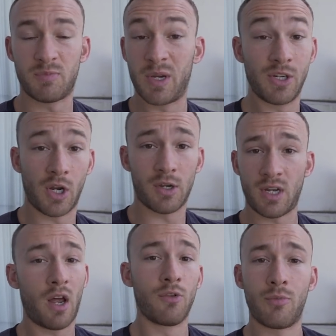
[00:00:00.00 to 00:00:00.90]
being charged
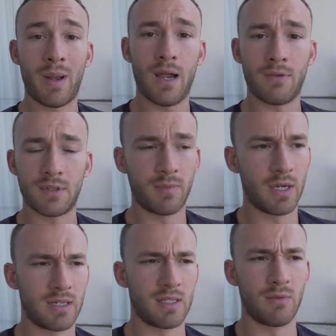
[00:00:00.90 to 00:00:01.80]
£100
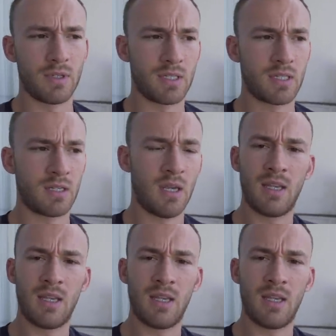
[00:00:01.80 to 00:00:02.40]
because it was